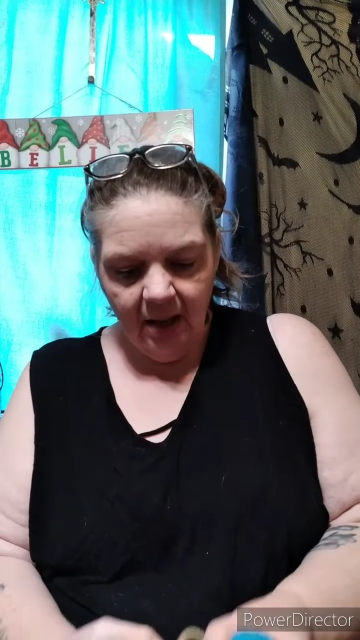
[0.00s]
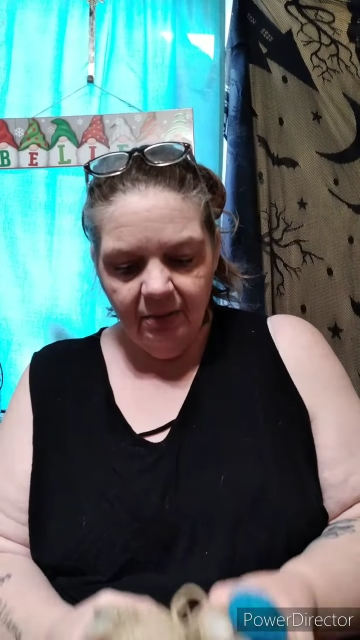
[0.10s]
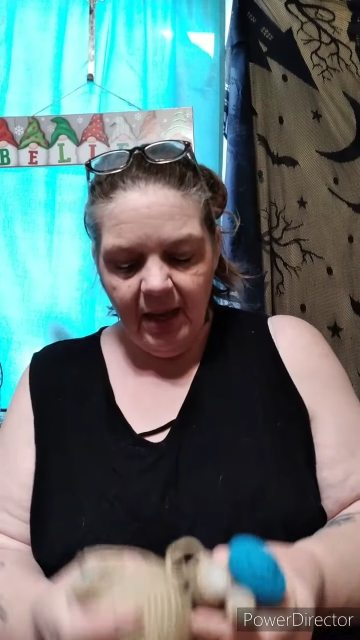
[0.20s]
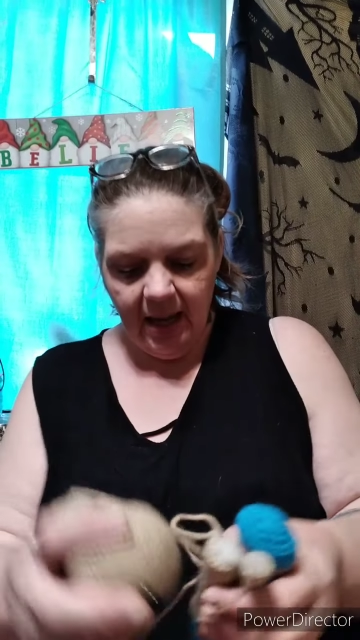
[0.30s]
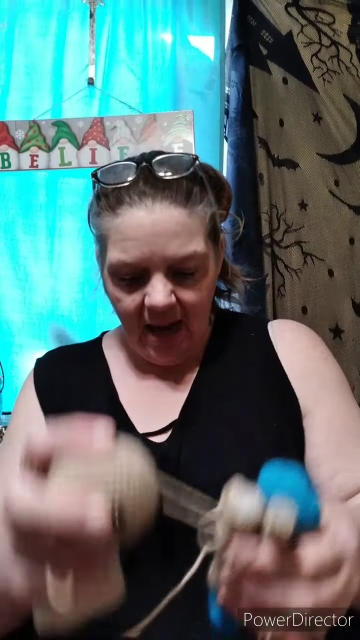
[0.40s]

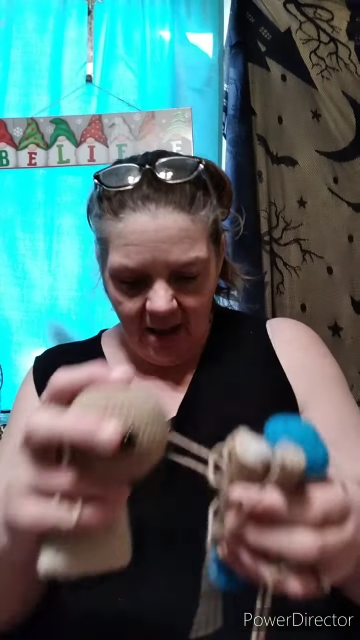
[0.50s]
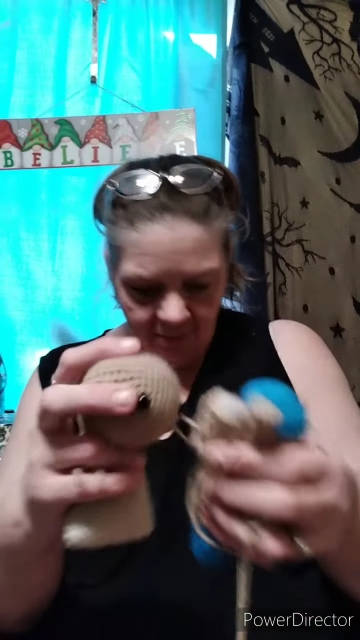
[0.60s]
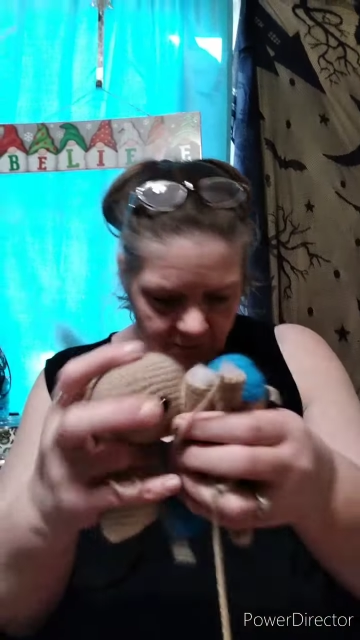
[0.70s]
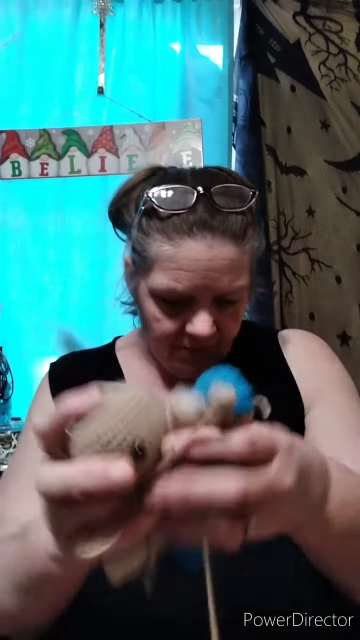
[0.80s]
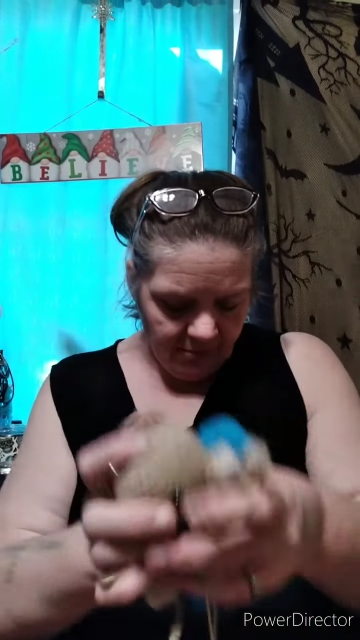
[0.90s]
that
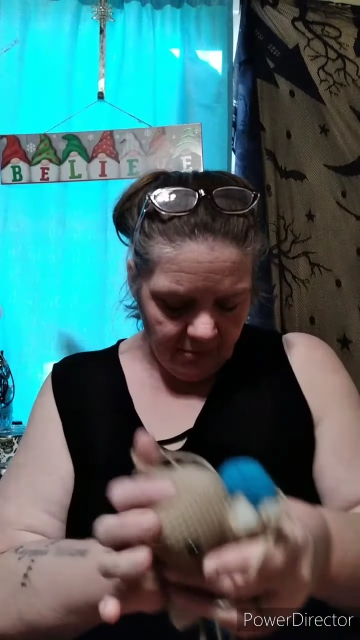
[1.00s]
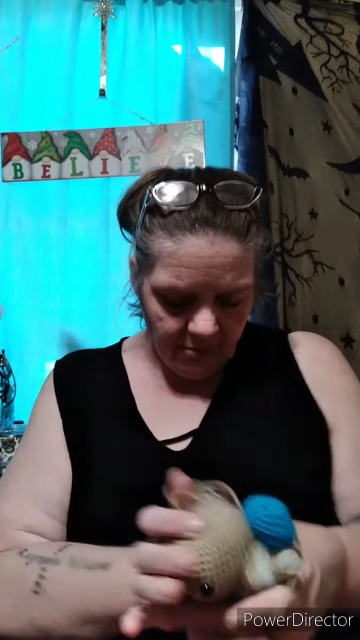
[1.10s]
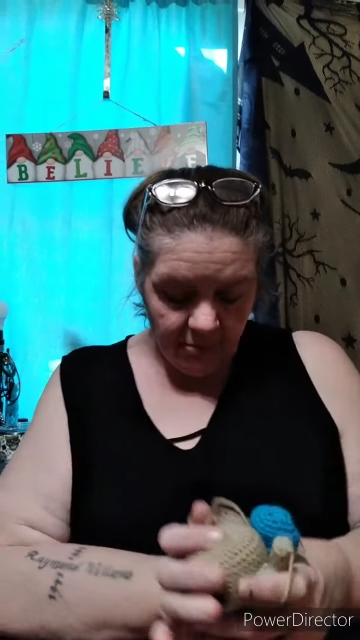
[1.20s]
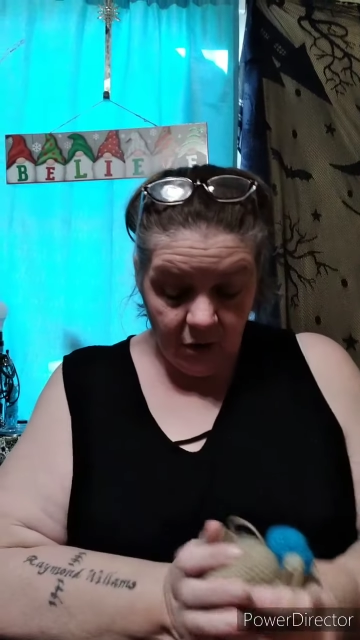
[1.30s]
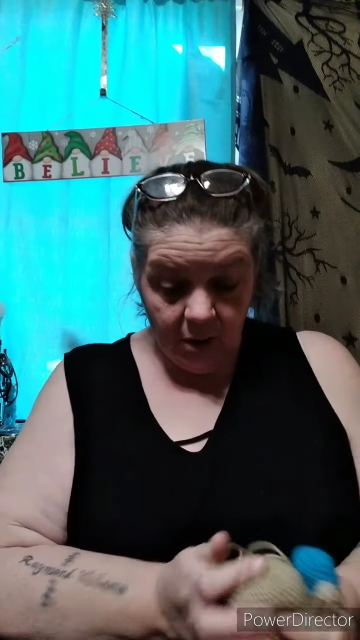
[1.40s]
I'm
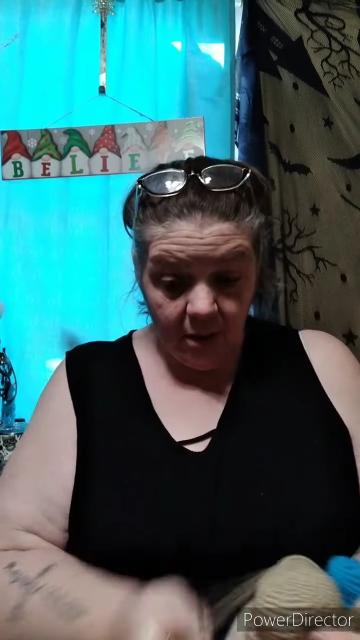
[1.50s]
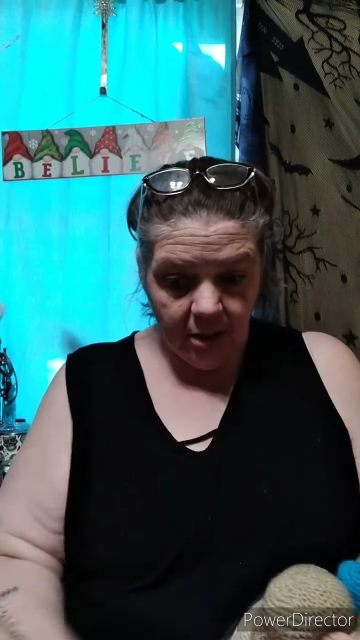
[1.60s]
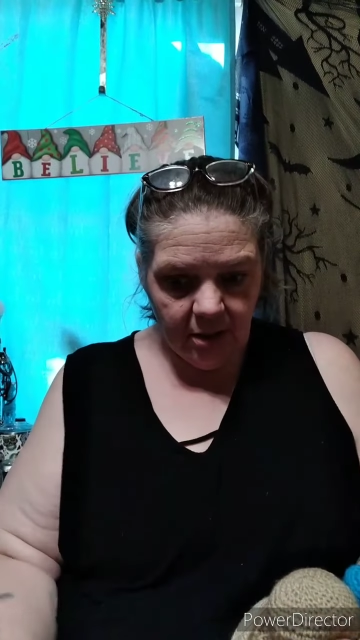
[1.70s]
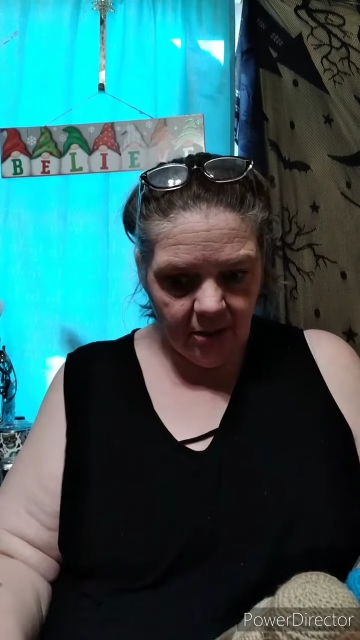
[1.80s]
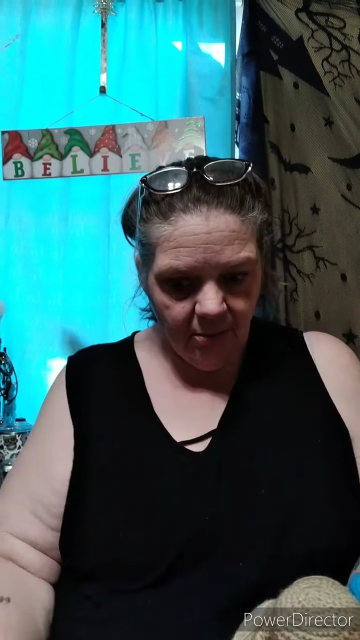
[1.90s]
not
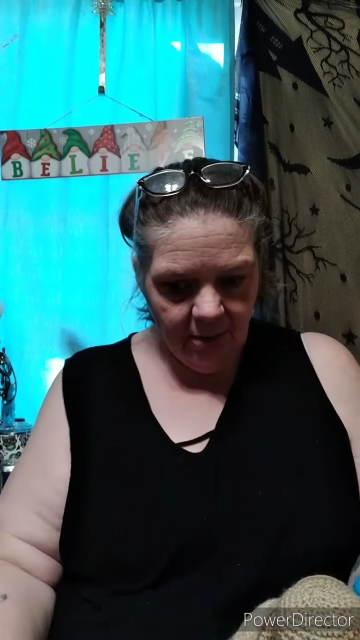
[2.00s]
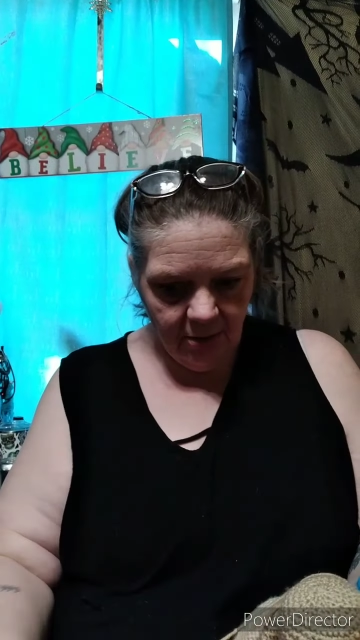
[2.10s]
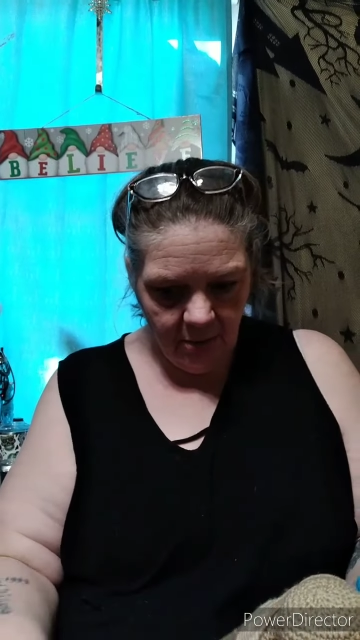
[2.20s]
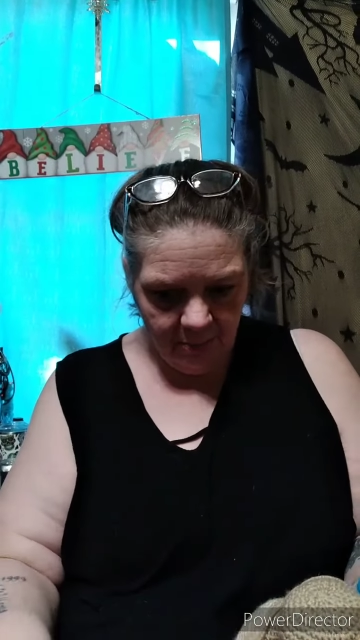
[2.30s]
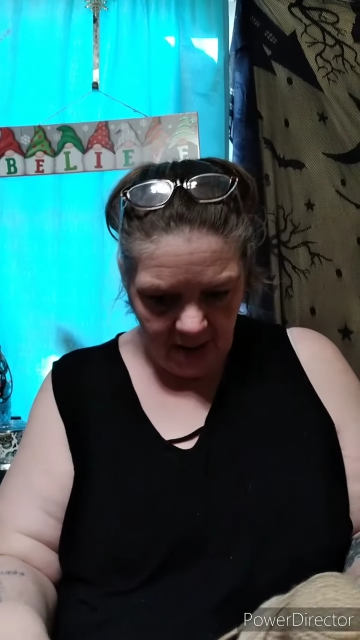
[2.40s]
sure where the